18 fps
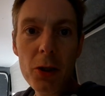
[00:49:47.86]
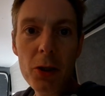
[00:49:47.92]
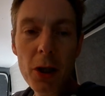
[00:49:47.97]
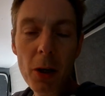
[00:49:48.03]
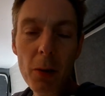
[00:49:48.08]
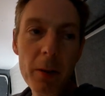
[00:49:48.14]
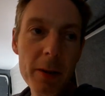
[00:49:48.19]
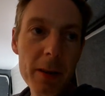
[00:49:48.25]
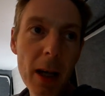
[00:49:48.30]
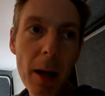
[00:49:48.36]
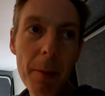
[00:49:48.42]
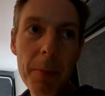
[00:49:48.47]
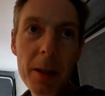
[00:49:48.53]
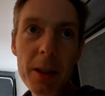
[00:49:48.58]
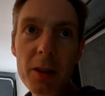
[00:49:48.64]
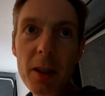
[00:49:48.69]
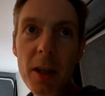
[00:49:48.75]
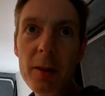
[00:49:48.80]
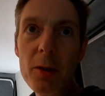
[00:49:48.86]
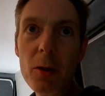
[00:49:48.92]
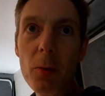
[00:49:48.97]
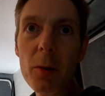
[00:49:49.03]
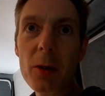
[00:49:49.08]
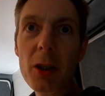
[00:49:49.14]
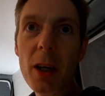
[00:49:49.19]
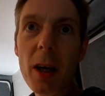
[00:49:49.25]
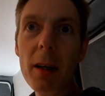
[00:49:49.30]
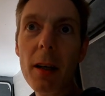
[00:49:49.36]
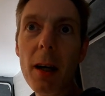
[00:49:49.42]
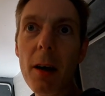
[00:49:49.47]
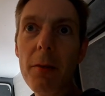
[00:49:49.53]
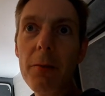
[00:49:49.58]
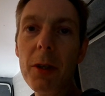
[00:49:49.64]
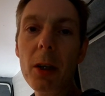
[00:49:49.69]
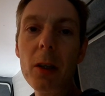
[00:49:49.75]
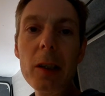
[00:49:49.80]
shower tap, etc., which I'll
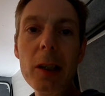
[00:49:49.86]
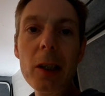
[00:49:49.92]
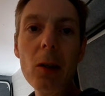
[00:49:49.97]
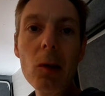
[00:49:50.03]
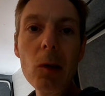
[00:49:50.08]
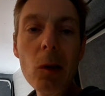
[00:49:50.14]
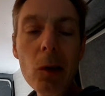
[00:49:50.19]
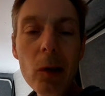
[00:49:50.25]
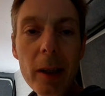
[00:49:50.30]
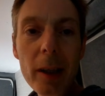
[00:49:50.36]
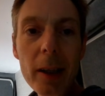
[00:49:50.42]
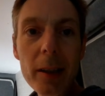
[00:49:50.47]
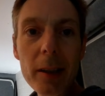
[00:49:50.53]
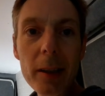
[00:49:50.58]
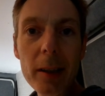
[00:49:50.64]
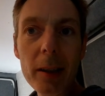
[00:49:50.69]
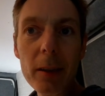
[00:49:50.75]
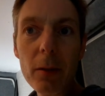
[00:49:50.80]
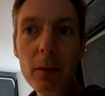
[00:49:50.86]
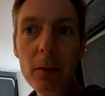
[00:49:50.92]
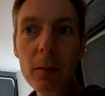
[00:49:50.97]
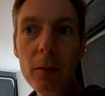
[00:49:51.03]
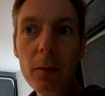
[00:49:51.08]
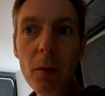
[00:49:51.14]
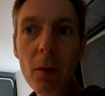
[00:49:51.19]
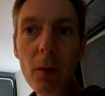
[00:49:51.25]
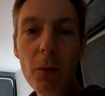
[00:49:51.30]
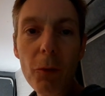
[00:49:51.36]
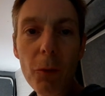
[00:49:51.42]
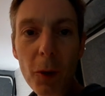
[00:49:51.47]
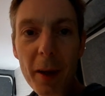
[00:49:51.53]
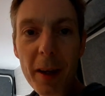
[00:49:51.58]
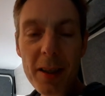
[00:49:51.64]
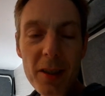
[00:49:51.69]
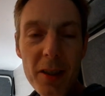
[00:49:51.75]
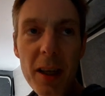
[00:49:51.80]
have, you you're looking
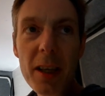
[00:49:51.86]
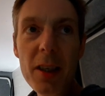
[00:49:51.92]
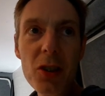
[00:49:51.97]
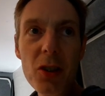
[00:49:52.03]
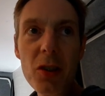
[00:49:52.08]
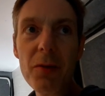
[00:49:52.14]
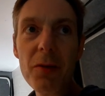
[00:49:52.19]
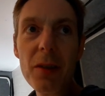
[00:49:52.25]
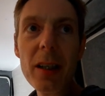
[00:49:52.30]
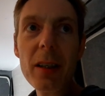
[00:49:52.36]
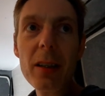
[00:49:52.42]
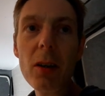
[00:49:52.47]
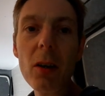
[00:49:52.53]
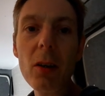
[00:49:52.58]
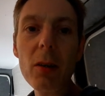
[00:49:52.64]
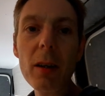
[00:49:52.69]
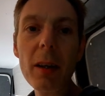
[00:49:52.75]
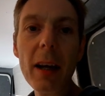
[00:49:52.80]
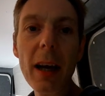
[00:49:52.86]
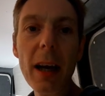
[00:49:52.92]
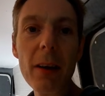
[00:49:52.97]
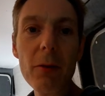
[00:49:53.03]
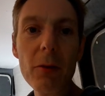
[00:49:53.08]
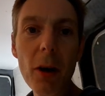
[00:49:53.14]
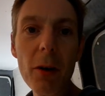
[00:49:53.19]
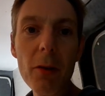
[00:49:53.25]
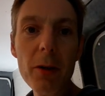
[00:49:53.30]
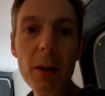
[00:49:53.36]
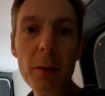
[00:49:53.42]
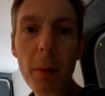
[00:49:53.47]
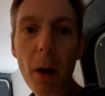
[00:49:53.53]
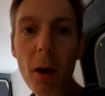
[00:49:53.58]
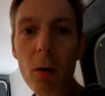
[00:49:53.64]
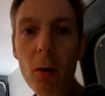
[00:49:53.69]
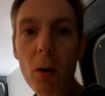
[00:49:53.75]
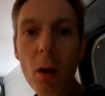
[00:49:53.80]
for this age of vehicle at round
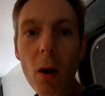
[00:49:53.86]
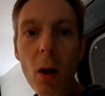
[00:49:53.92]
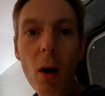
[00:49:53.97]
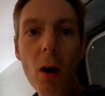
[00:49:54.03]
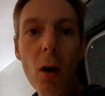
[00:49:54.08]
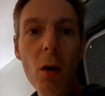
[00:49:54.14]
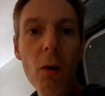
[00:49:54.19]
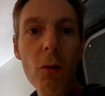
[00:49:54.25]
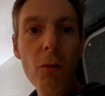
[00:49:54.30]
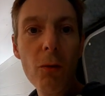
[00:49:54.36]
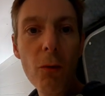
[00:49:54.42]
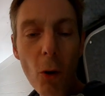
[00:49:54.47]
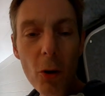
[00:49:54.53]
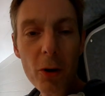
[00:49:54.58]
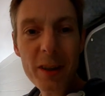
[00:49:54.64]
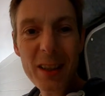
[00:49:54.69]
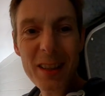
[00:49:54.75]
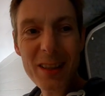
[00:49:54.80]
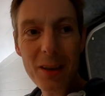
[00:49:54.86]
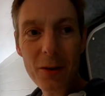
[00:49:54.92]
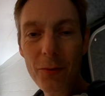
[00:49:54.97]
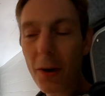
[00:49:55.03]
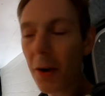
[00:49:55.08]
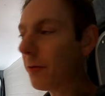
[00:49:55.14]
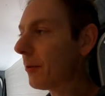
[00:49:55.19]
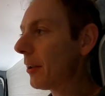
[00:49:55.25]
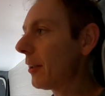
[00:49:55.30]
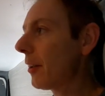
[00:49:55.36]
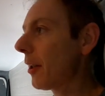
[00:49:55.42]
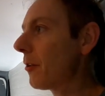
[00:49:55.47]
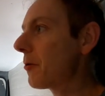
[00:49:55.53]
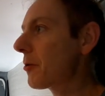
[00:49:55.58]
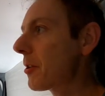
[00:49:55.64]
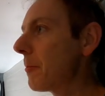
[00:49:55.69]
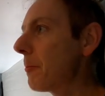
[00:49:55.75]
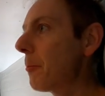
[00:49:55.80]
about 40 to
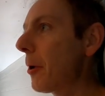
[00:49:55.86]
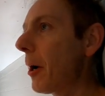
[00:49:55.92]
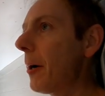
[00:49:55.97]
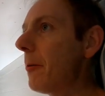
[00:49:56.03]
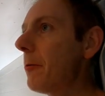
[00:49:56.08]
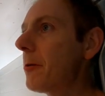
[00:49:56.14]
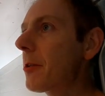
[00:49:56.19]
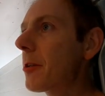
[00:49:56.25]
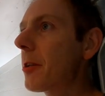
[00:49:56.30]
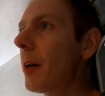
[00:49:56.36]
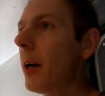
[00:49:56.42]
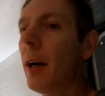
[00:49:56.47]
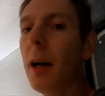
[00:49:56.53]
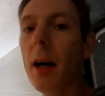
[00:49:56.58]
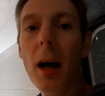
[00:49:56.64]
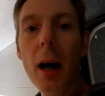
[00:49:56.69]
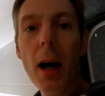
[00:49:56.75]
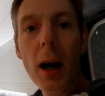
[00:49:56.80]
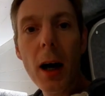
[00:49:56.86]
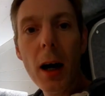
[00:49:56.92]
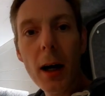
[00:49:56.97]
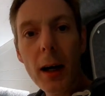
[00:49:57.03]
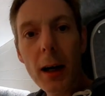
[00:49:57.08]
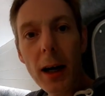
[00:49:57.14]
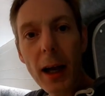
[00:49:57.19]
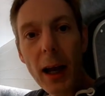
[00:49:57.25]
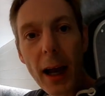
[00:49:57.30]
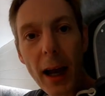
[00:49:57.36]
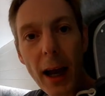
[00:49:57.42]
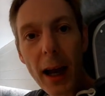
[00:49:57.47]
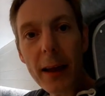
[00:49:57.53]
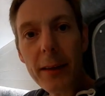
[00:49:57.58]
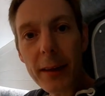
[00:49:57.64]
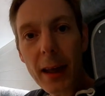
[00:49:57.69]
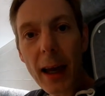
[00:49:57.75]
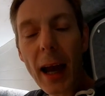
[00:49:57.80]
50,000 pounds.
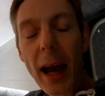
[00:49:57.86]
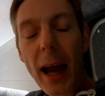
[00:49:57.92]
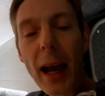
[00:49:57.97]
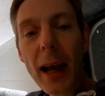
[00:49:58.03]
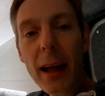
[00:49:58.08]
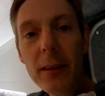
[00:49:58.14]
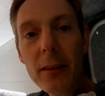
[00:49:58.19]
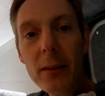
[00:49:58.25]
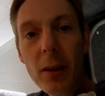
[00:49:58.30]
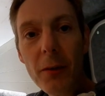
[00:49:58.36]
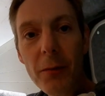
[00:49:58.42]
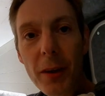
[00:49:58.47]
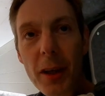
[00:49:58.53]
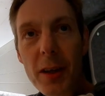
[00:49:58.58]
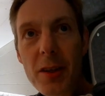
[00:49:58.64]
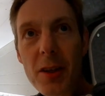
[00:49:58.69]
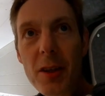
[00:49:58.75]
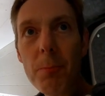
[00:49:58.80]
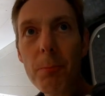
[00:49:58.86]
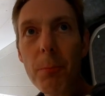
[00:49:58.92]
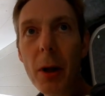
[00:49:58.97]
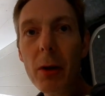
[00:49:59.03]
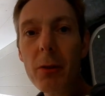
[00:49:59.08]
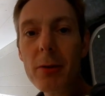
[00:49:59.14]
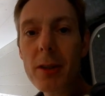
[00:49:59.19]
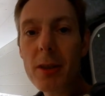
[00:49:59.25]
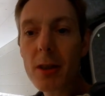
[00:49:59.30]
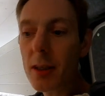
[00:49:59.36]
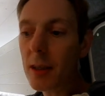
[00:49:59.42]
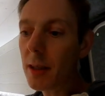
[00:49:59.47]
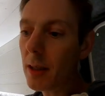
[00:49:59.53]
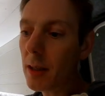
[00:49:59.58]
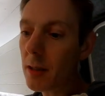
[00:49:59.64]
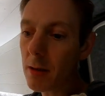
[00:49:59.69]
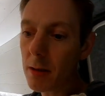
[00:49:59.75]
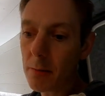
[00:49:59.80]
At the end of this build
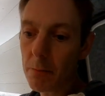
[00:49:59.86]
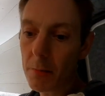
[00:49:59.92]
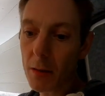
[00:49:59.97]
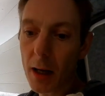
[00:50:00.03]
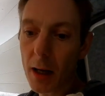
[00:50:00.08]
series,